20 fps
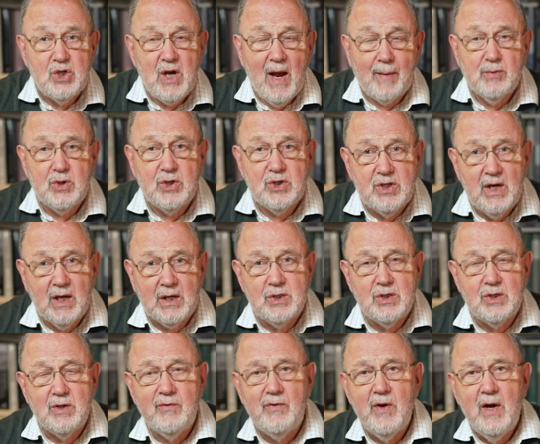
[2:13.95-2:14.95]
chapter
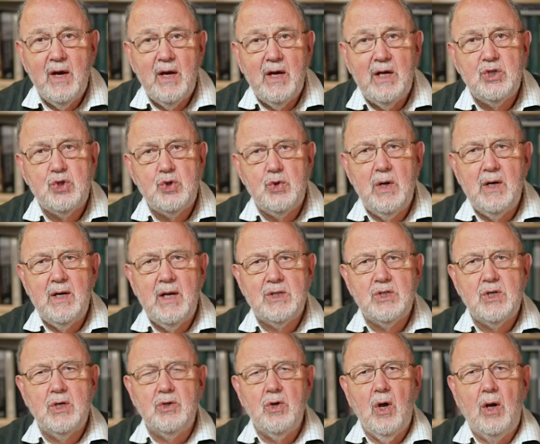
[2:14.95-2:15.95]
six of History and
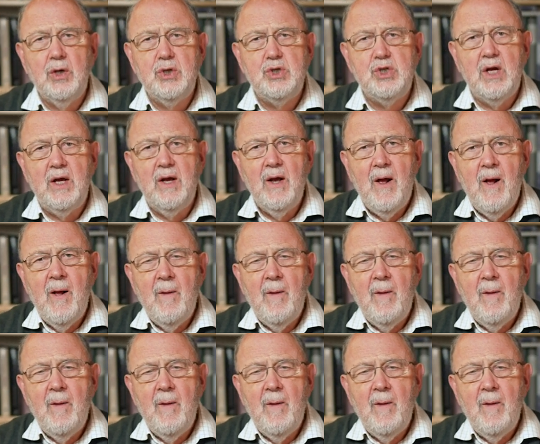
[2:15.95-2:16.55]
Eschatology,